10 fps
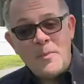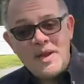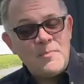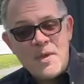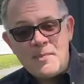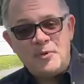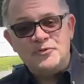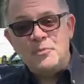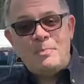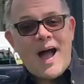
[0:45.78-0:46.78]
many people
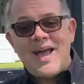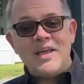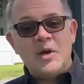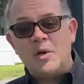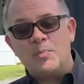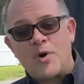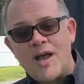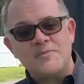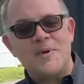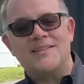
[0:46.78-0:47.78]
to buy here in
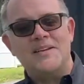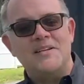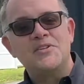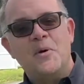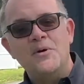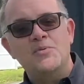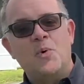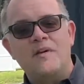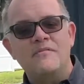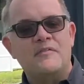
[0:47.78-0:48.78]
Prospect, and it's always
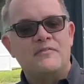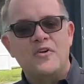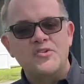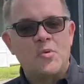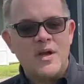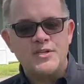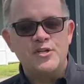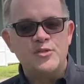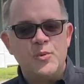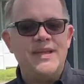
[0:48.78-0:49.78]
one of the first
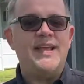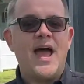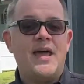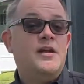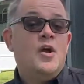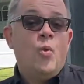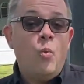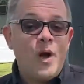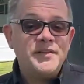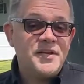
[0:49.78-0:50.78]
questions we get.
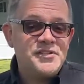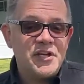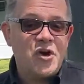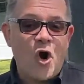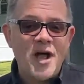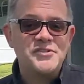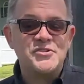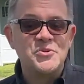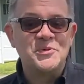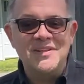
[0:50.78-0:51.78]
What does it cost
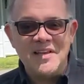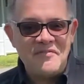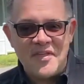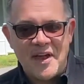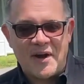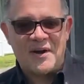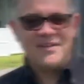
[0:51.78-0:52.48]
to live there?